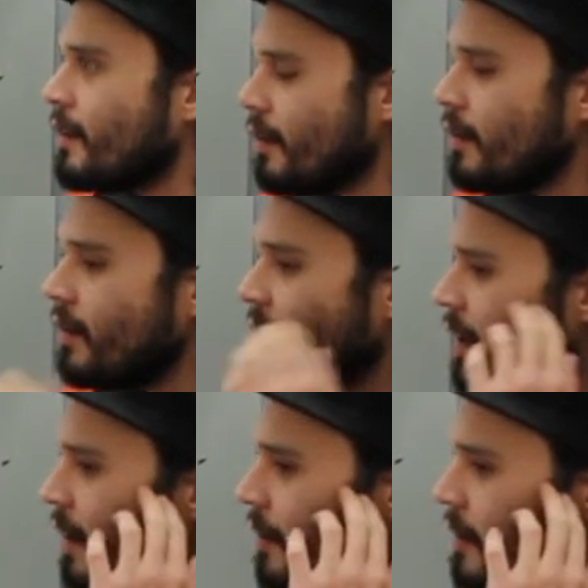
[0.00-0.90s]
Totally,
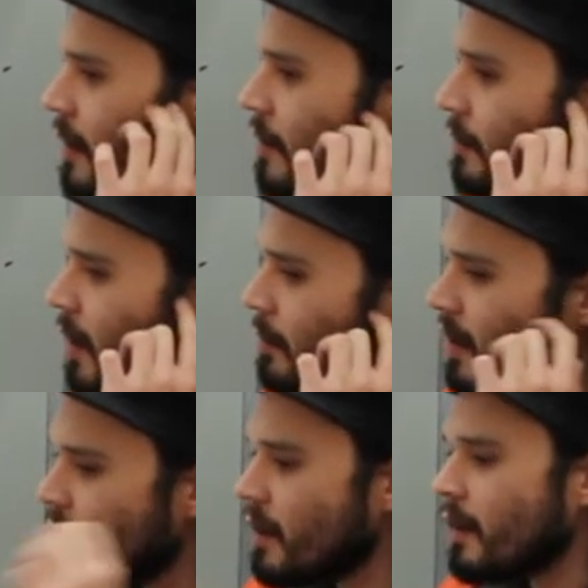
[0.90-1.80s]
and that was a
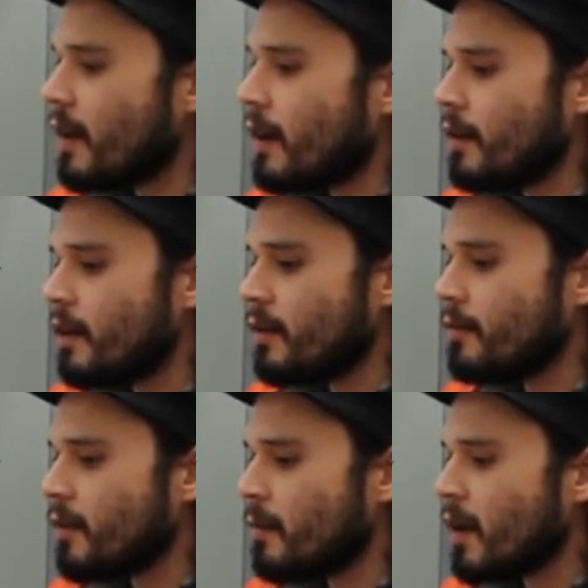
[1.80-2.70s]
big thing that I
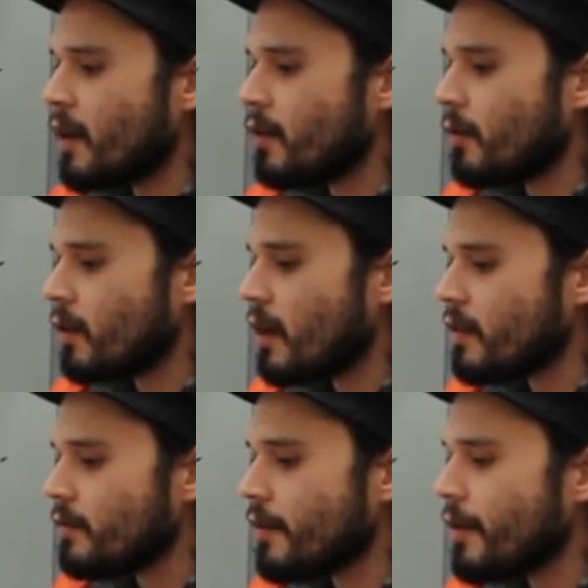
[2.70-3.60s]
learned from doing
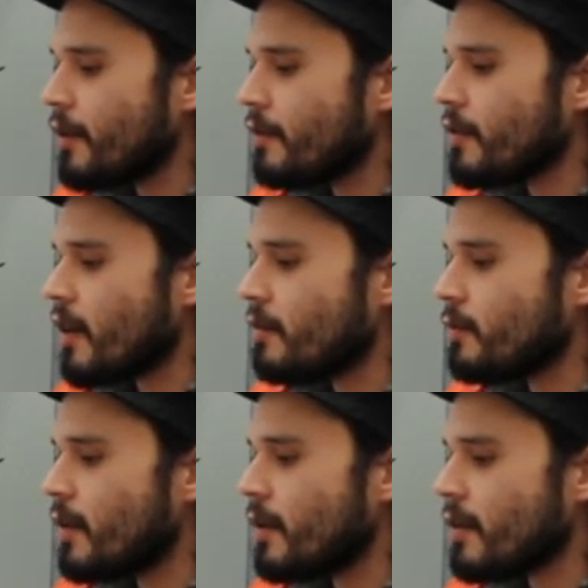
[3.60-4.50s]
lots of figurative
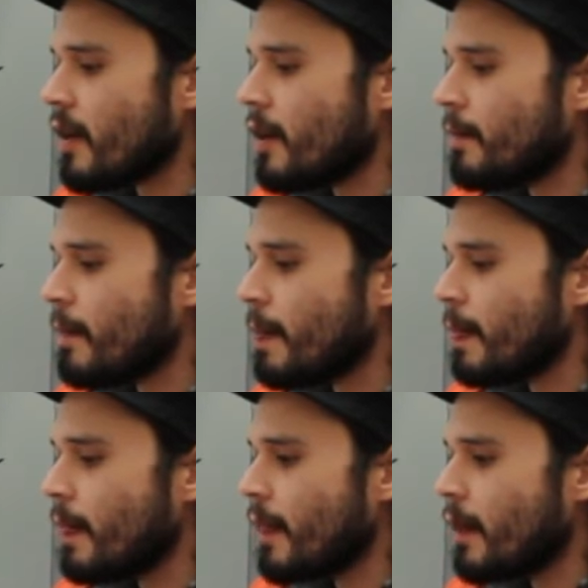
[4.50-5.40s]
stuff was
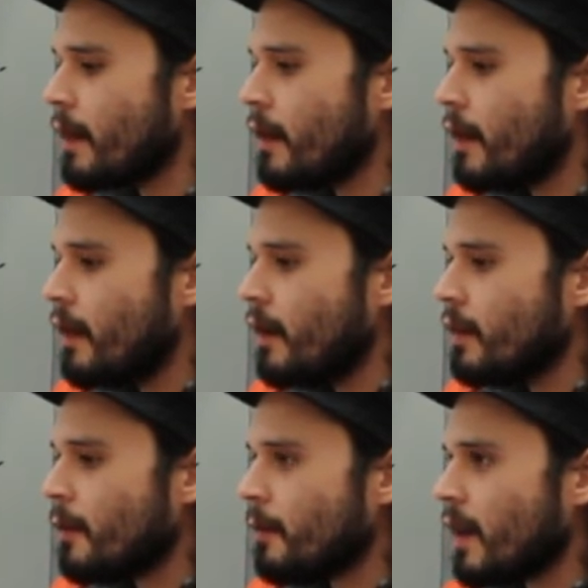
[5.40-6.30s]

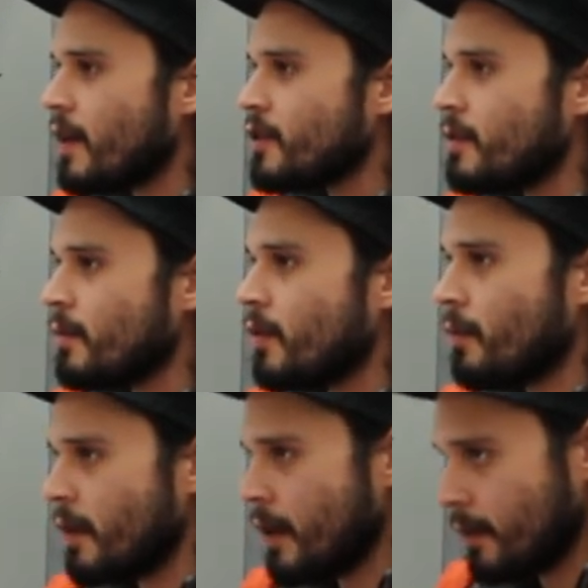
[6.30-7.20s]
the relation
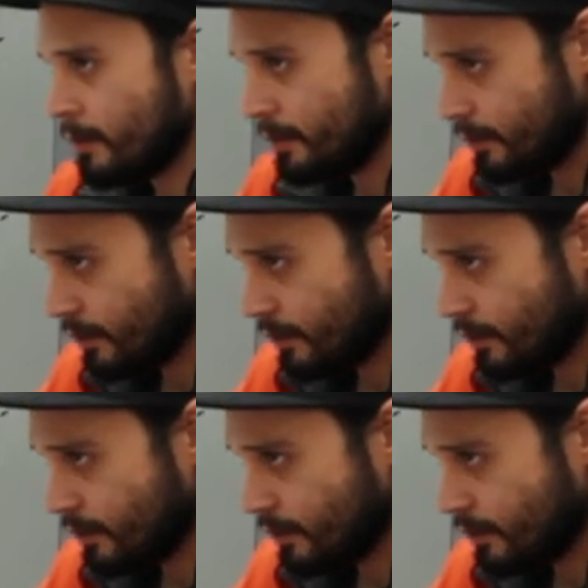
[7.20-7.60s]
between